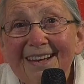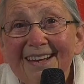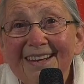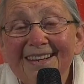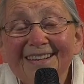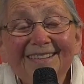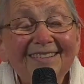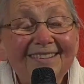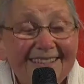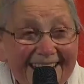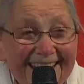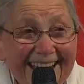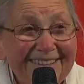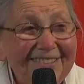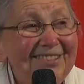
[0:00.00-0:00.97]

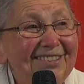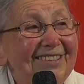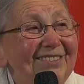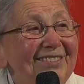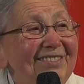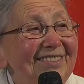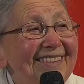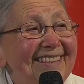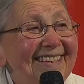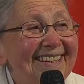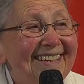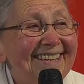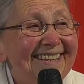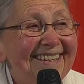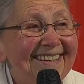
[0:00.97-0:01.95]
International
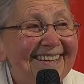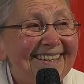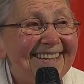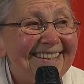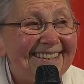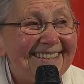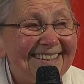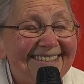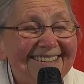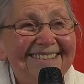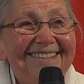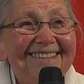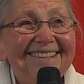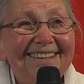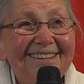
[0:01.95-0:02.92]

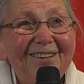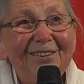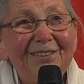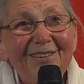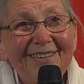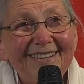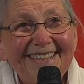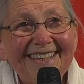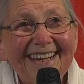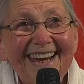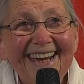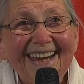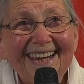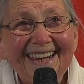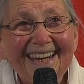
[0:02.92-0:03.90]
Yoga
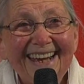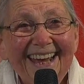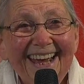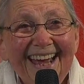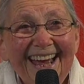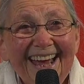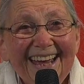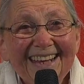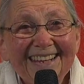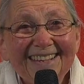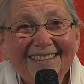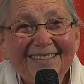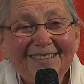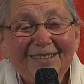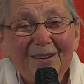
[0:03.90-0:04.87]
Day.
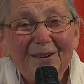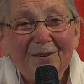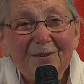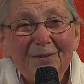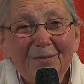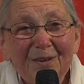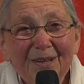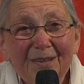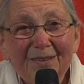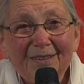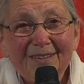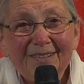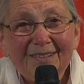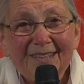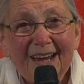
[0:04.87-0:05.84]
And so we're
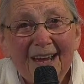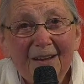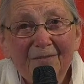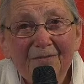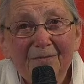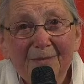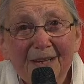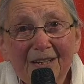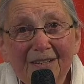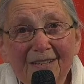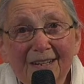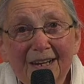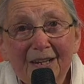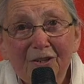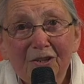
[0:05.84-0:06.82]
going to have
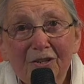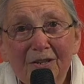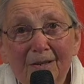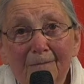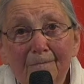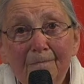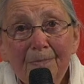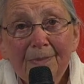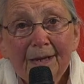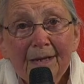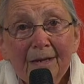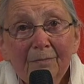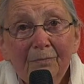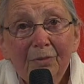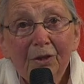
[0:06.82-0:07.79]
meditation
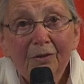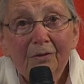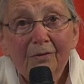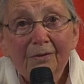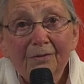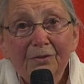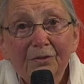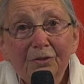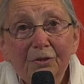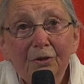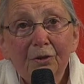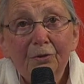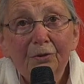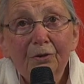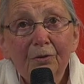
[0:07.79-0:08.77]
because
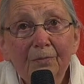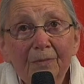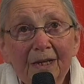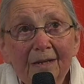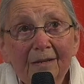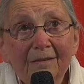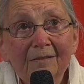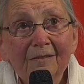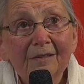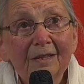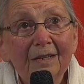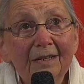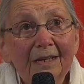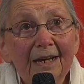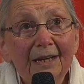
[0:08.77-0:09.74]
yoga means
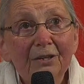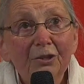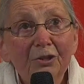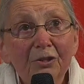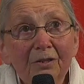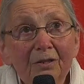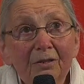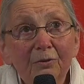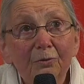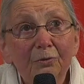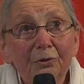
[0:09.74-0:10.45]
connection or